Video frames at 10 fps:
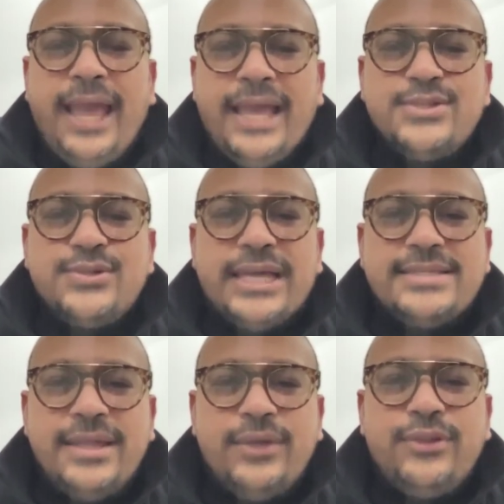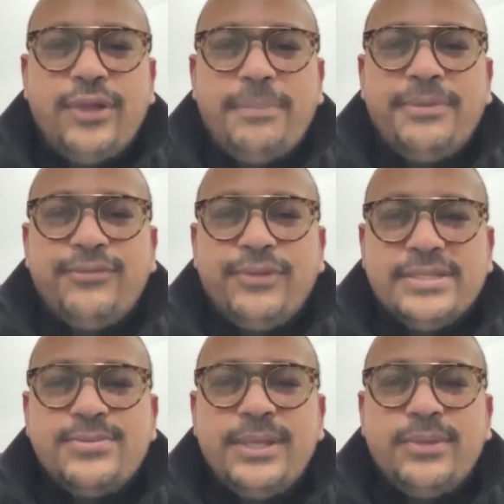As you guys know, the topic for
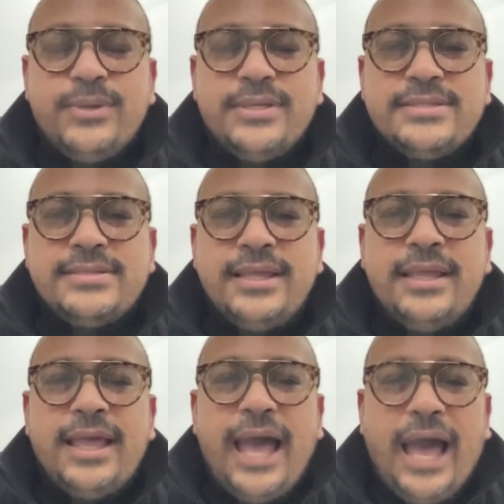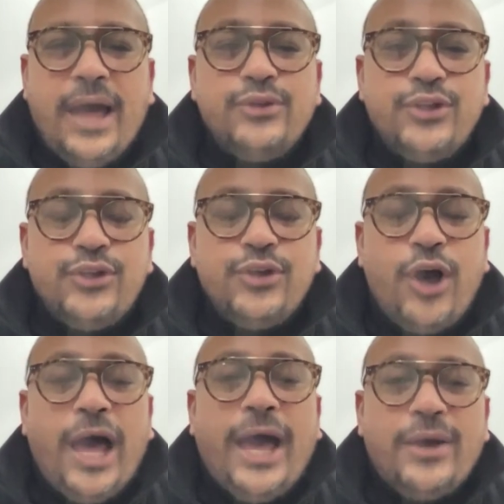this week was, how do
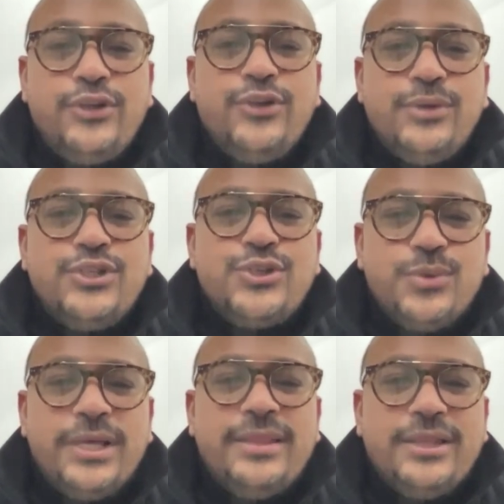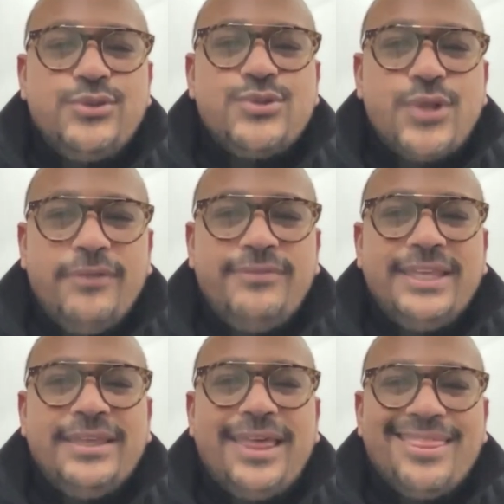you ensure that you're
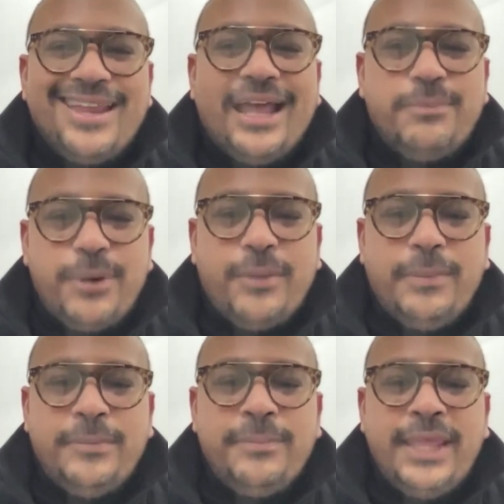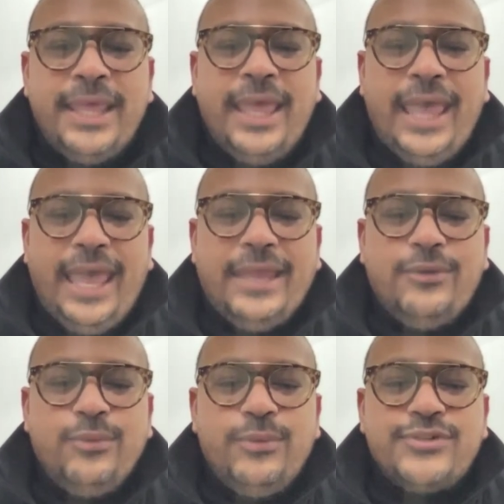solving the right problem?
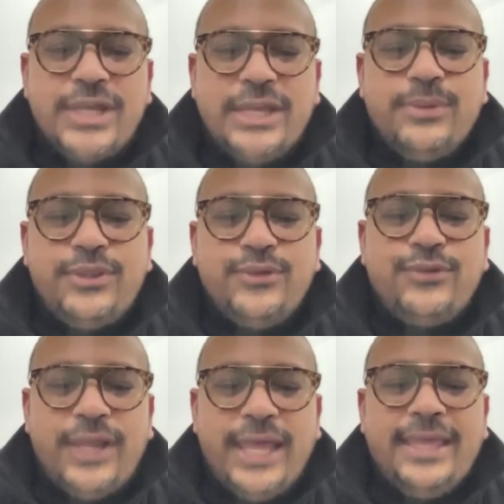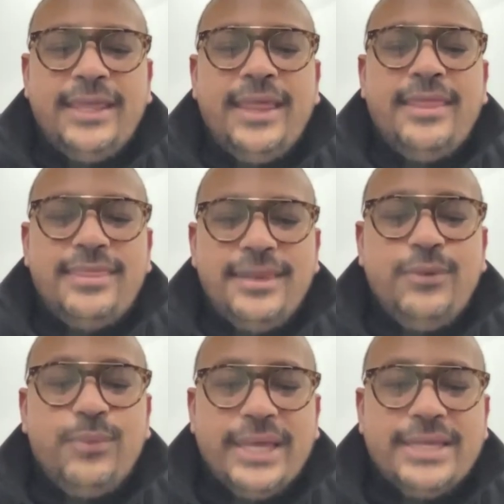And we've shared with you today
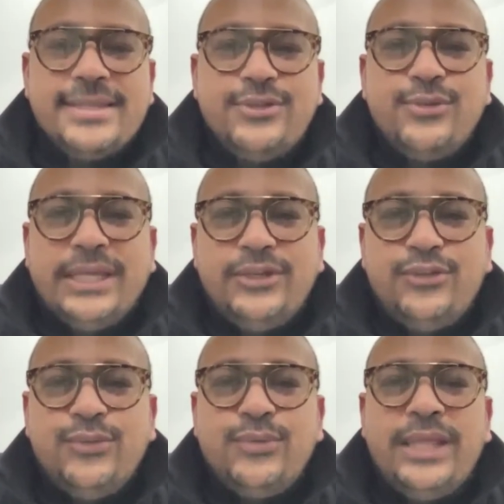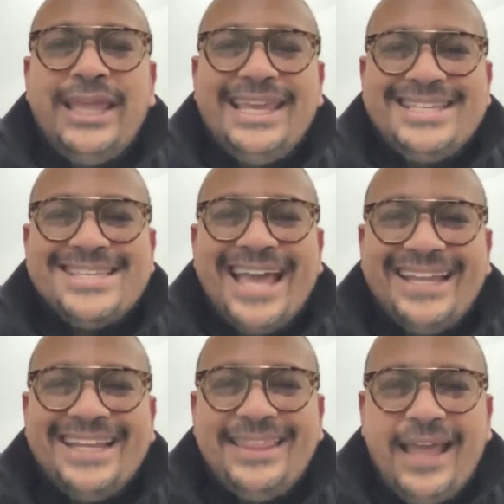3 ways that you can do
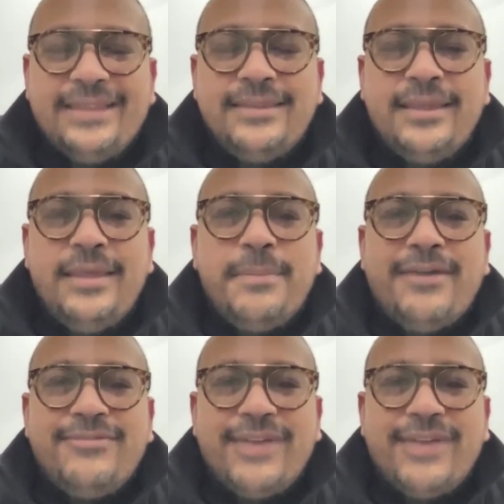exactly that by